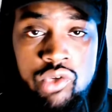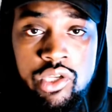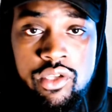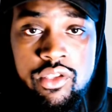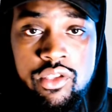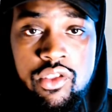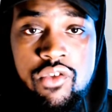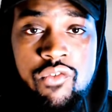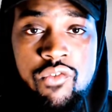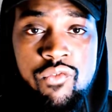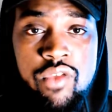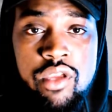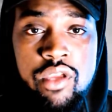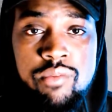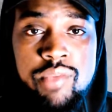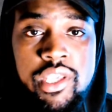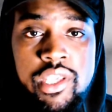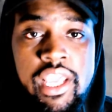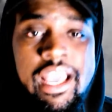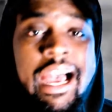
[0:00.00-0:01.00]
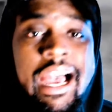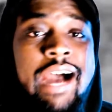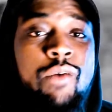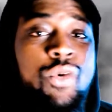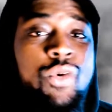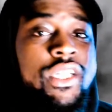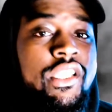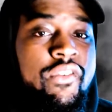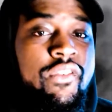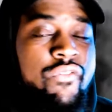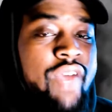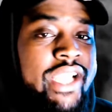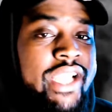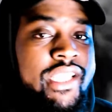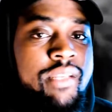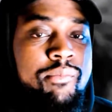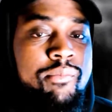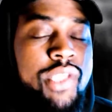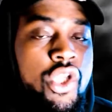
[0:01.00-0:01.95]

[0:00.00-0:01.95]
You feel me? I want the fight to be